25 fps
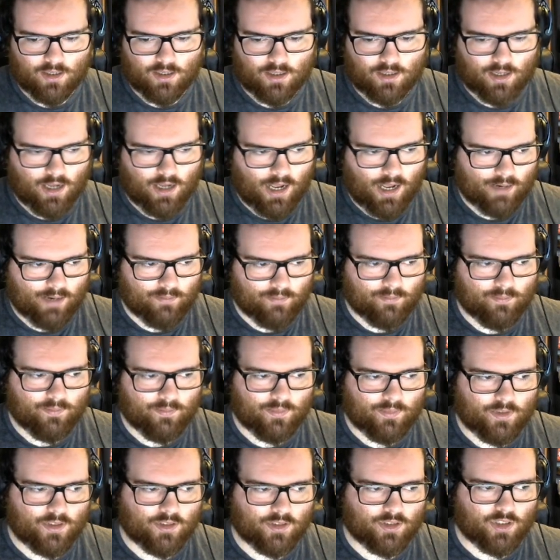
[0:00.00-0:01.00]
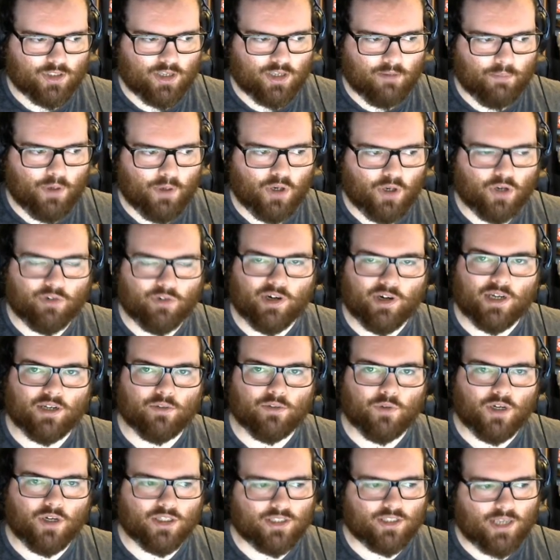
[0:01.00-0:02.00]
and so you're pouring
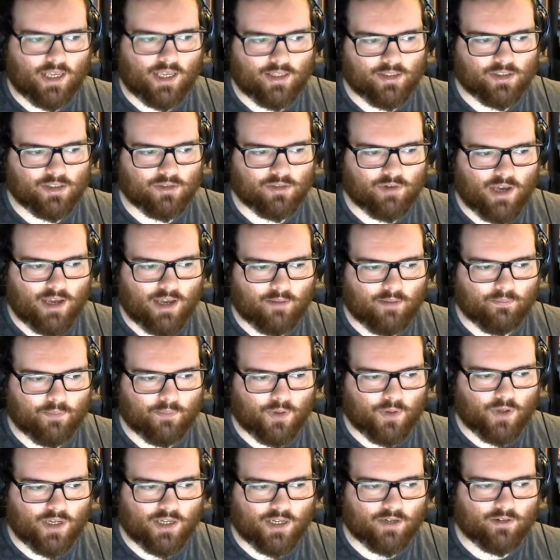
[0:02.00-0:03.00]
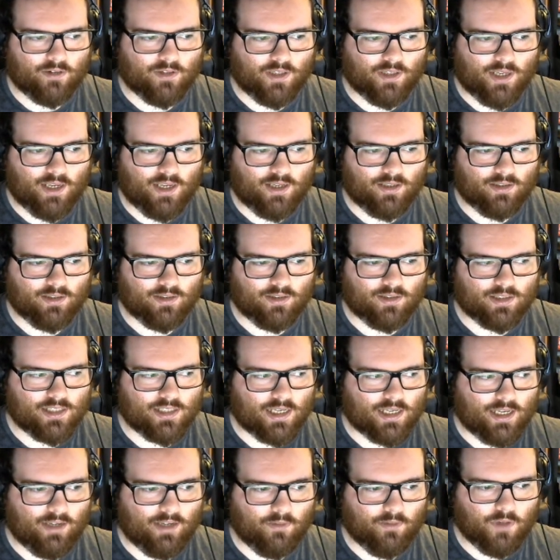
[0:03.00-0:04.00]
water into it, but equally you're
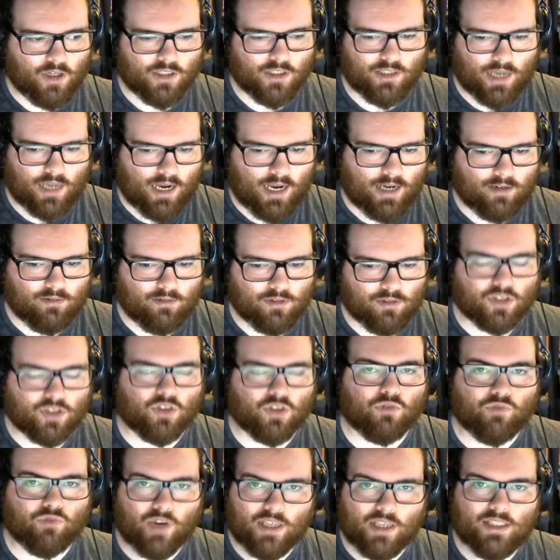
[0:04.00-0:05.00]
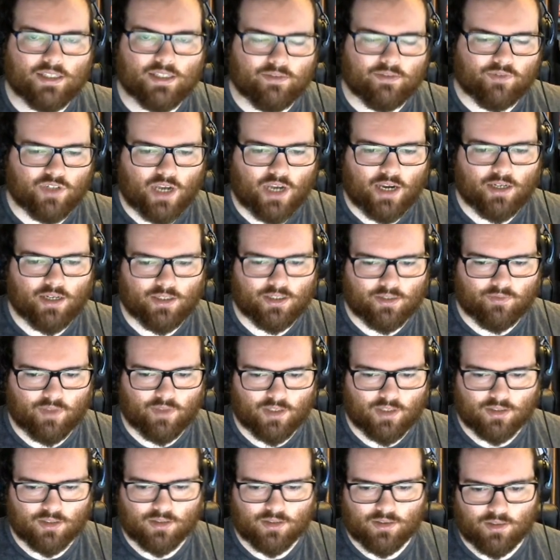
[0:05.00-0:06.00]
taking water out. So the rate of change of
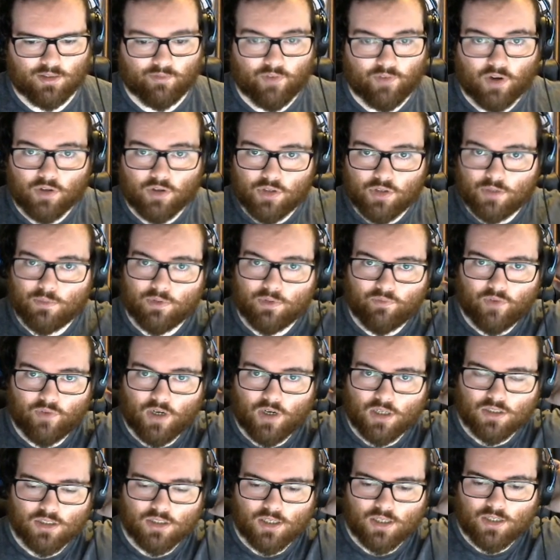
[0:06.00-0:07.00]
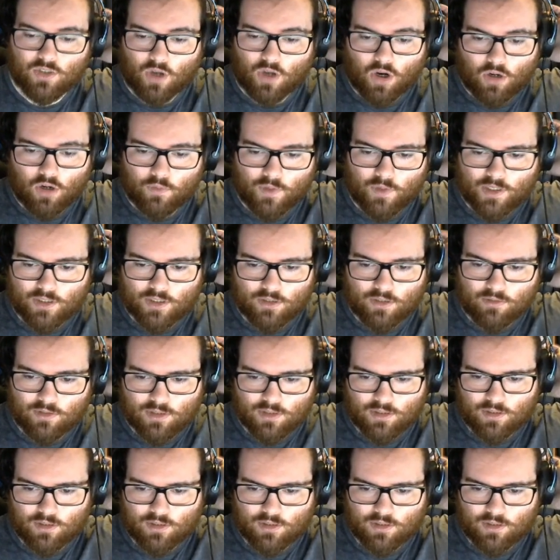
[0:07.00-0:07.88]
the volume of water is always going to